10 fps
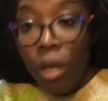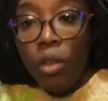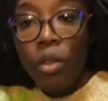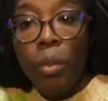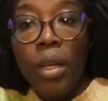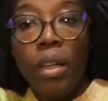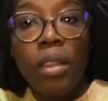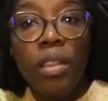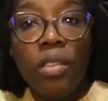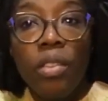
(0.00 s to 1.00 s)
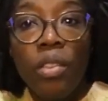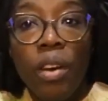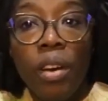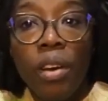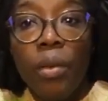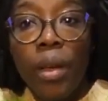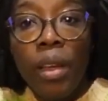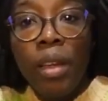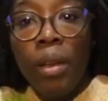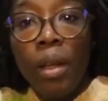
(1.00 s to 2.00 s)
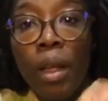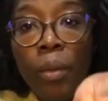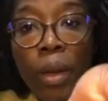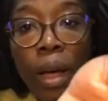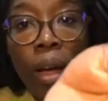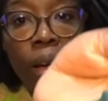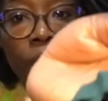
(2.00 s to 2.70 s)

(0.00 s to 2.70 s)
So we got this dark green, and we have